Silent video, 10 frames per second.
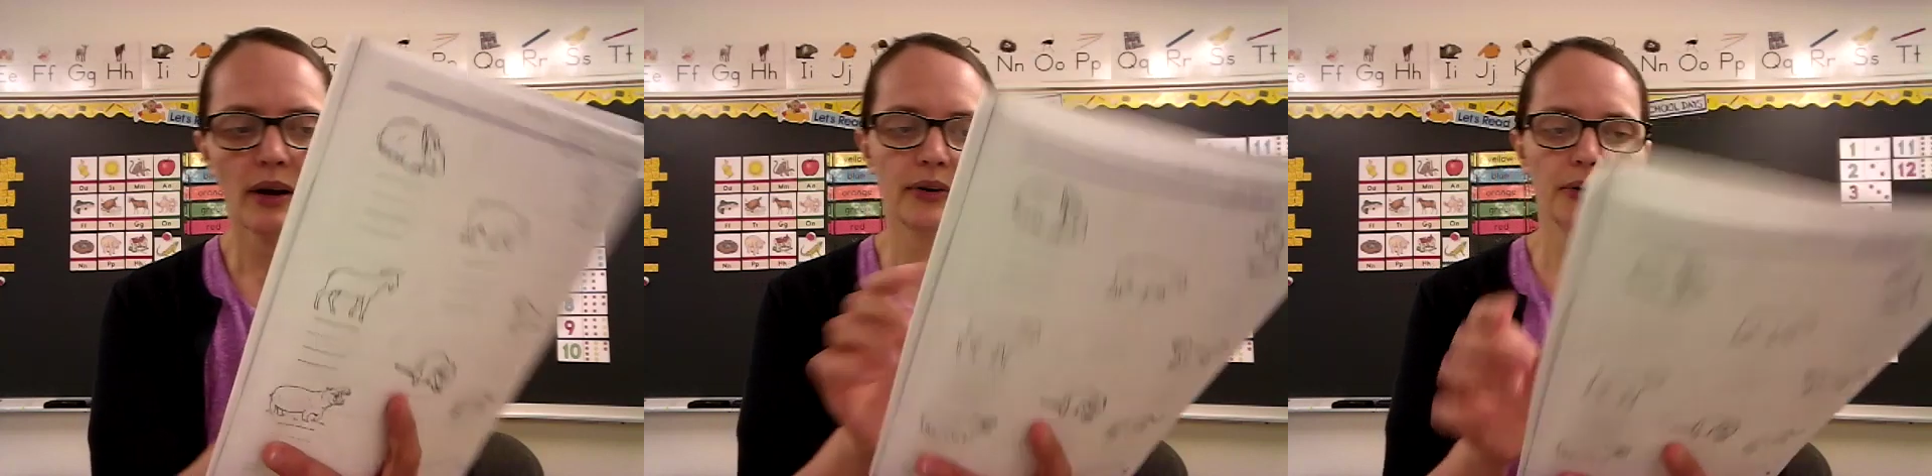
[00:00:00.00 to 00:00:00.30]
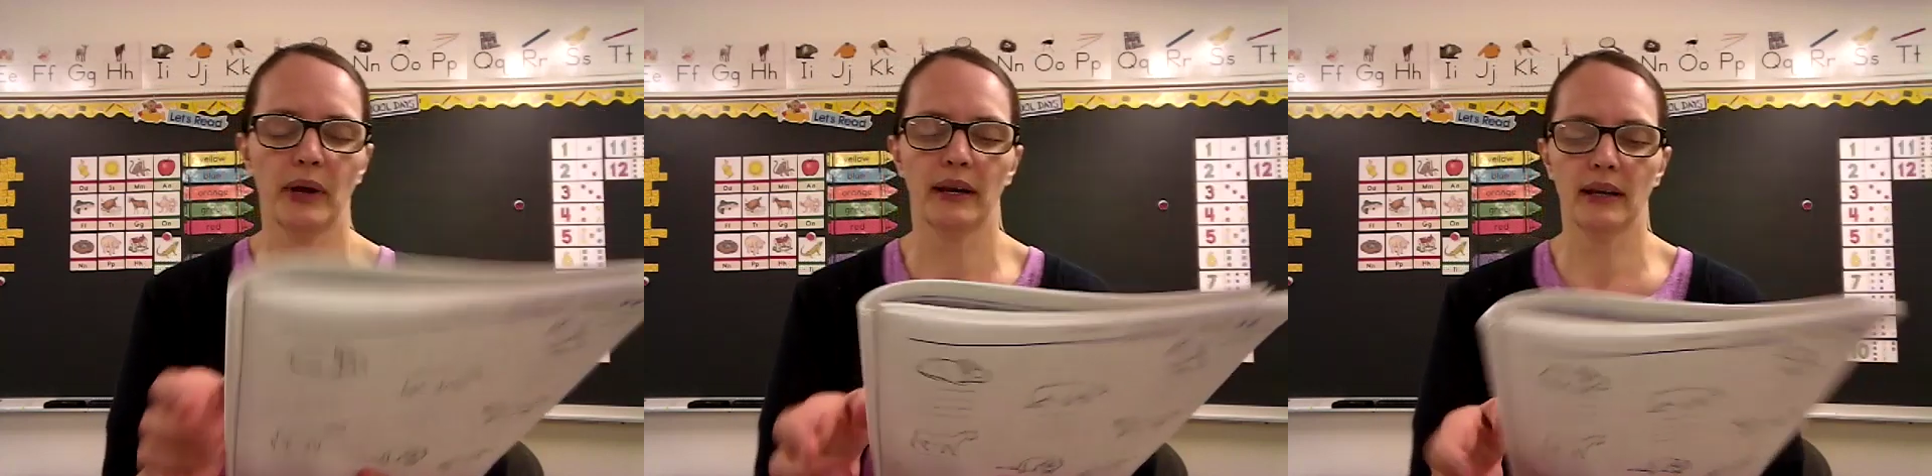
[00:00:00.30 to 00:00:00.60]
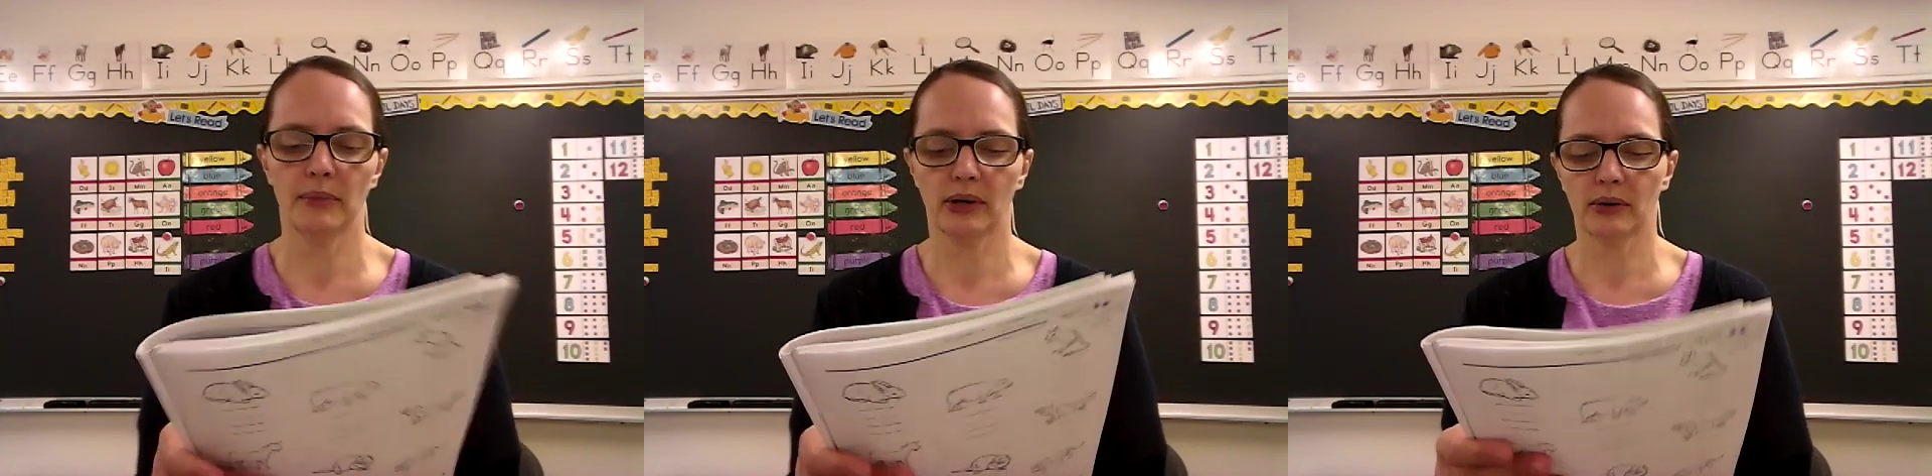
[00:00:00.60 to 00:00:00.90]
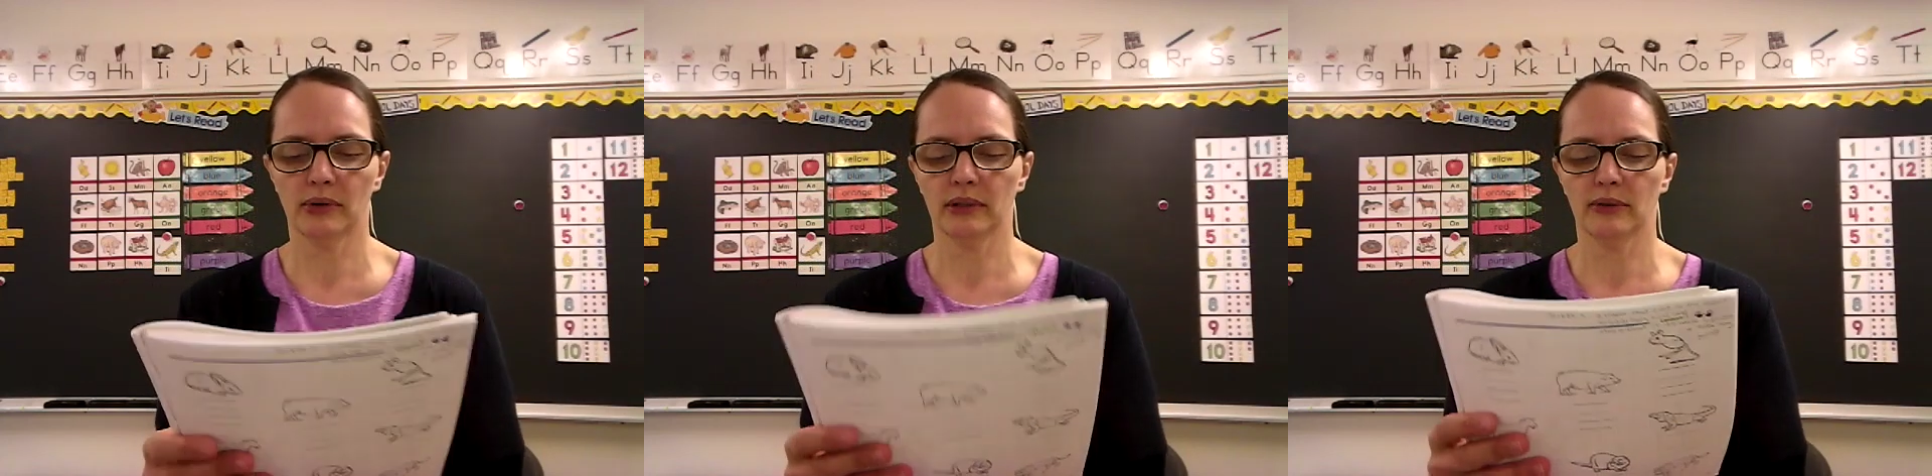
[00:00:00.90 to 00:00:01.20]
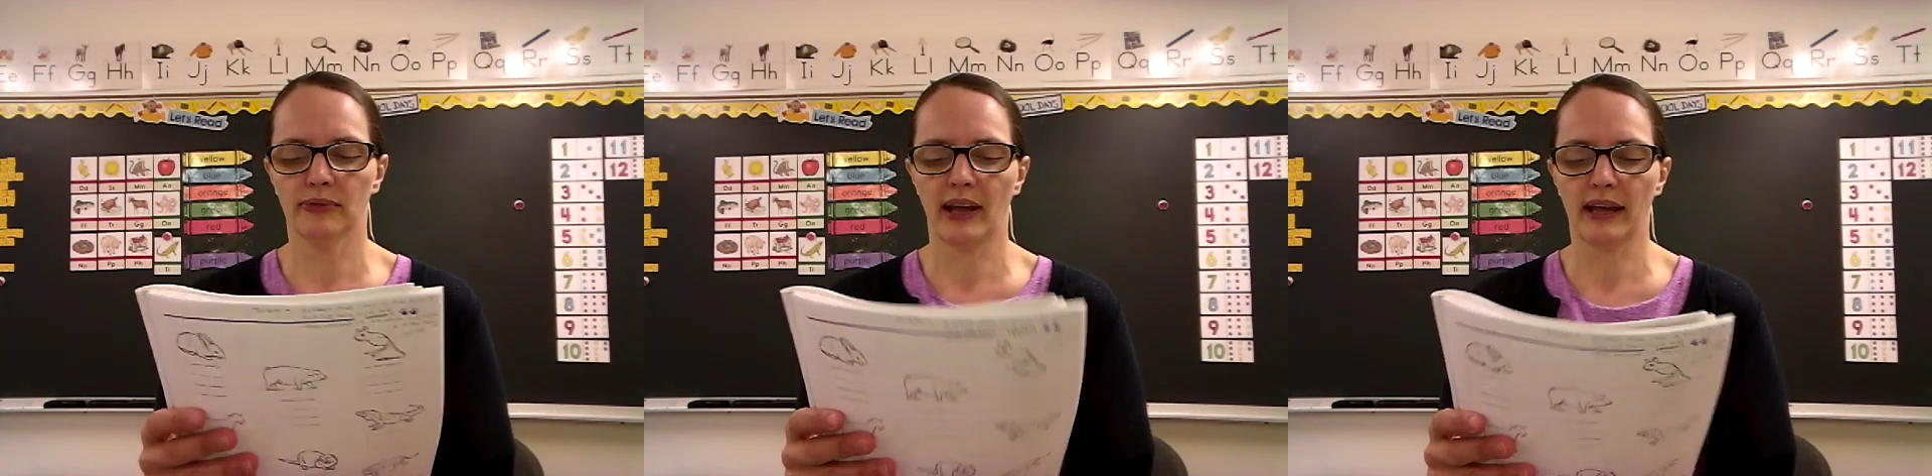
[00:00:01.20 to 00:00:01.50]
Are you ready? I'm gonna go a
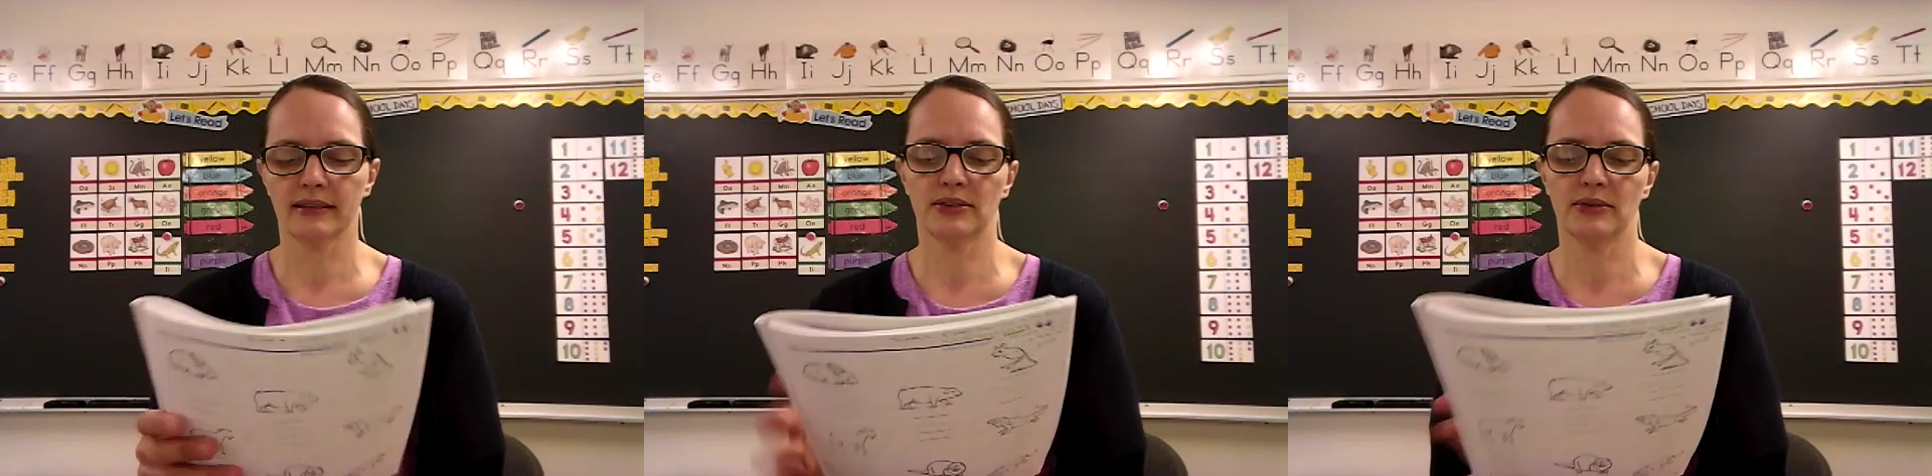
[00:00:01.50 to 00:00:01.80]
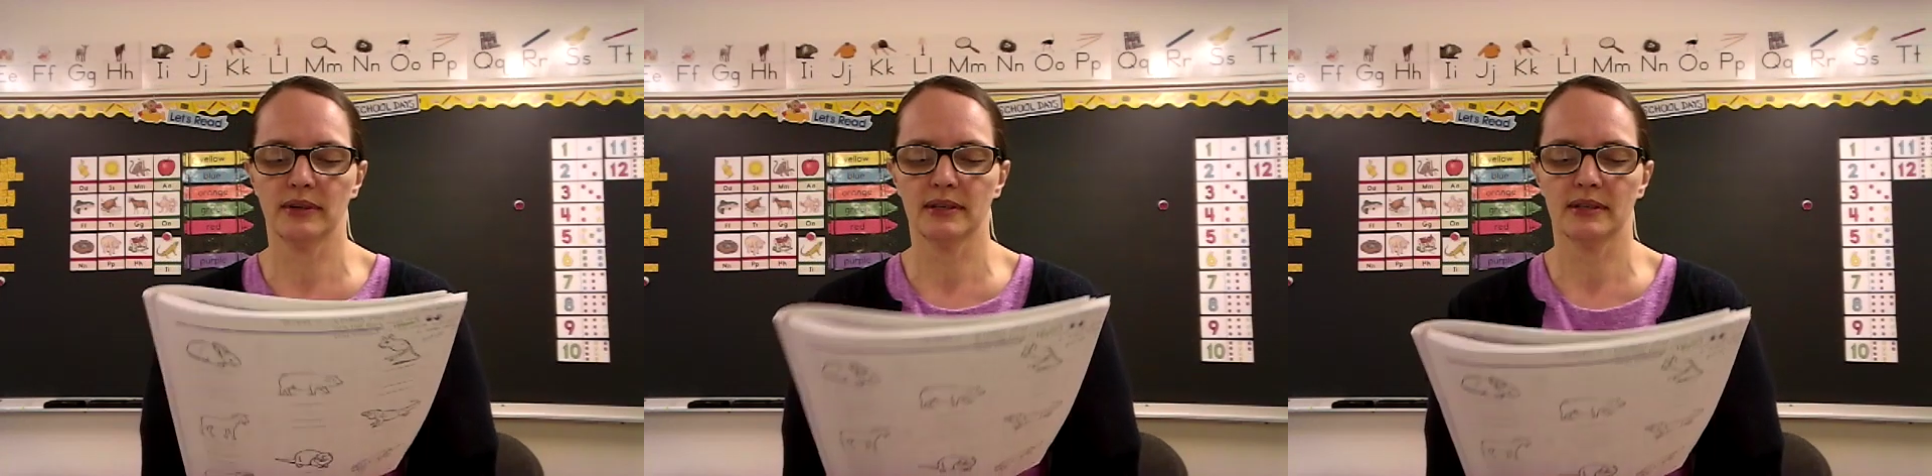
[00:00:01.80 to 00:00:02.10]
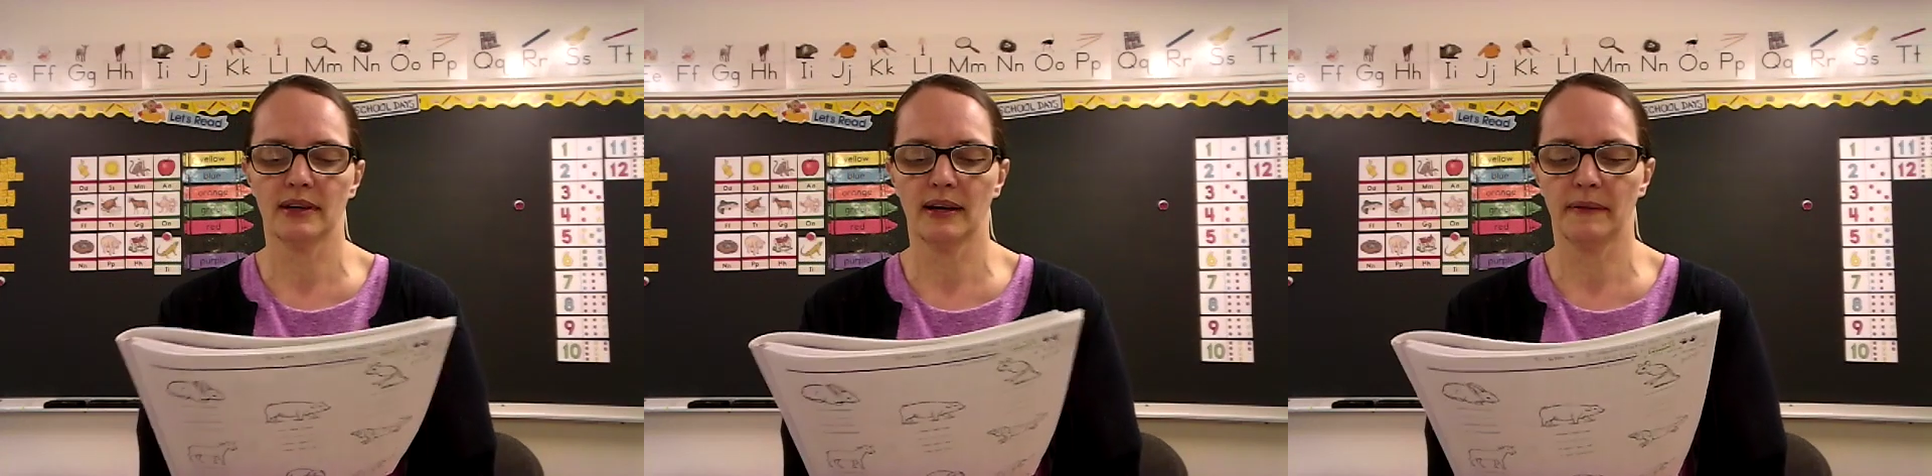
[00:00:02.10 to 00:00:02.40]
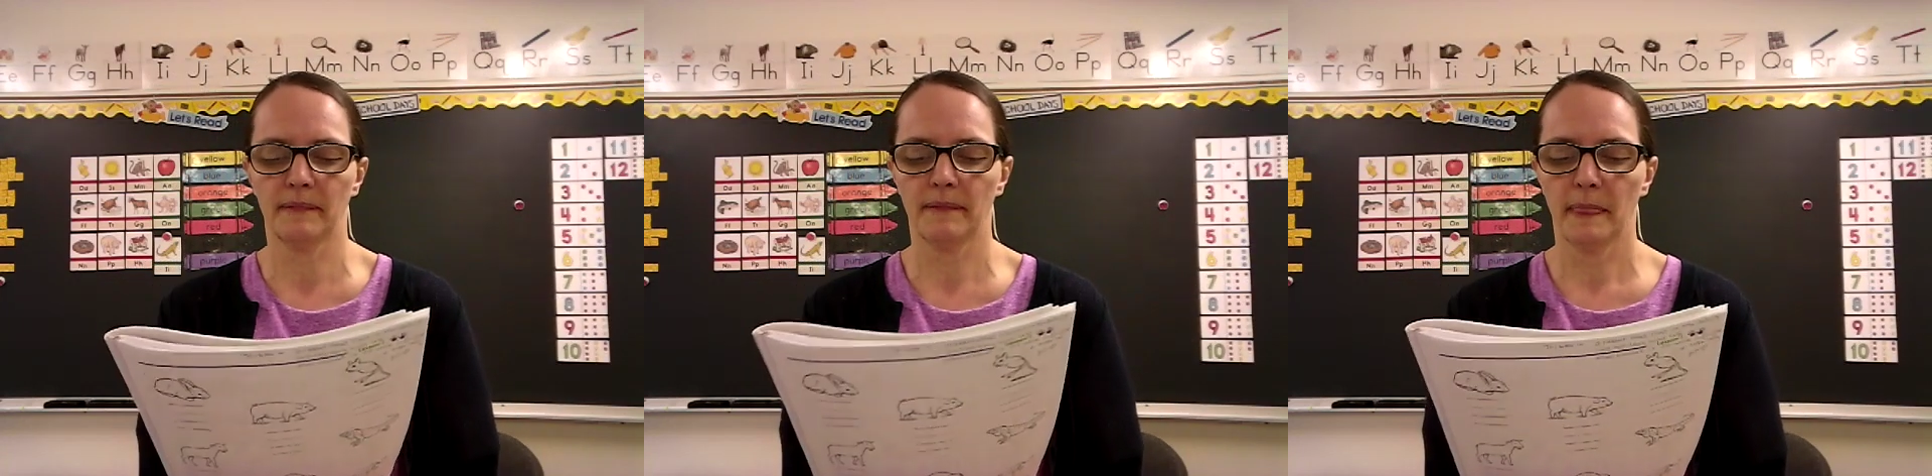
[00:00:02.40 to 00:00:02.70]
little faster this time.